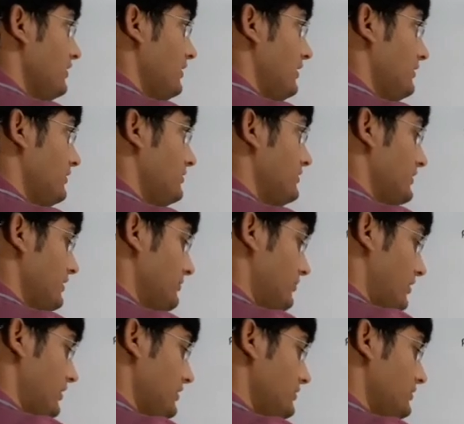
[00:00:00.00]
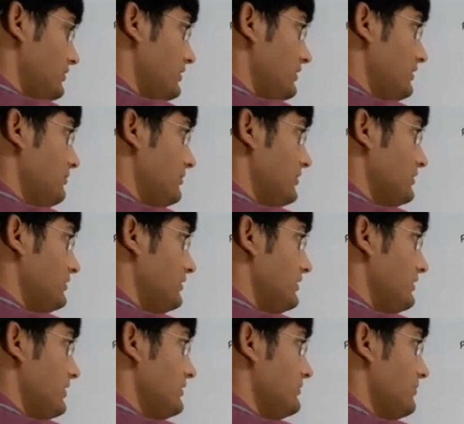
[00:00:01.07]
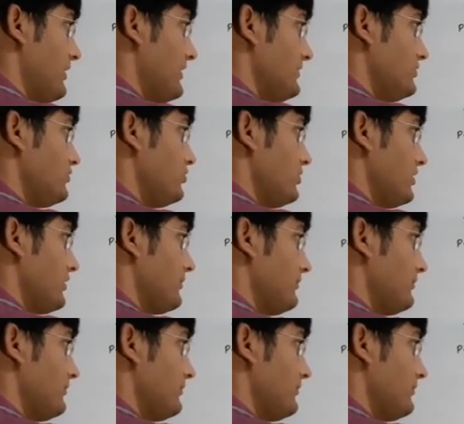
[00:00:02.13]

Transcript: and the second part is d plus d dash minus 3.